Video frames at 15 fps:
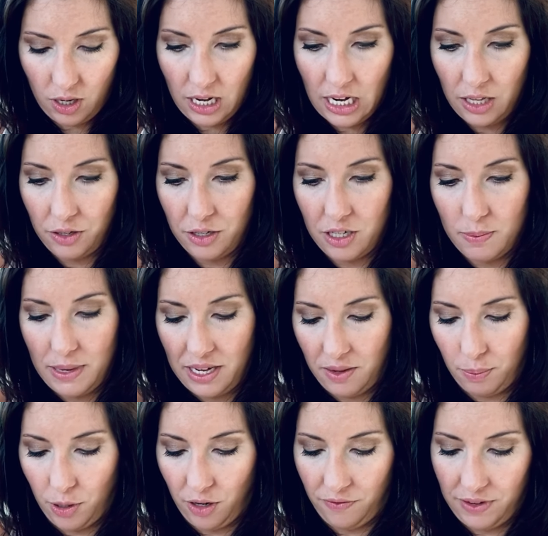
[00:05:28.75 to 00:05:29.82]
color to make
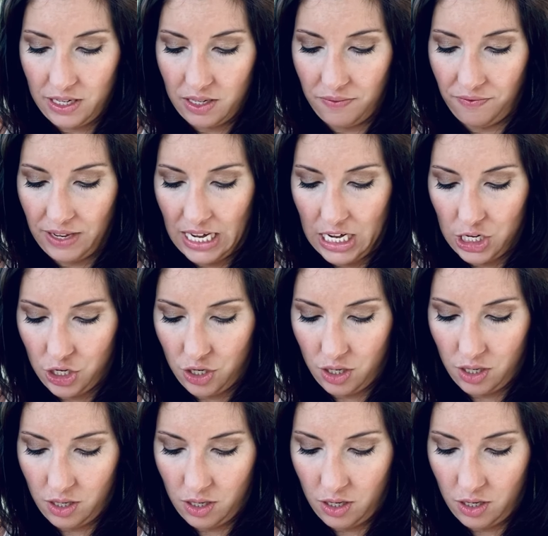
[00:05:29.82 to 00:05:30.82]
it perfect and finished,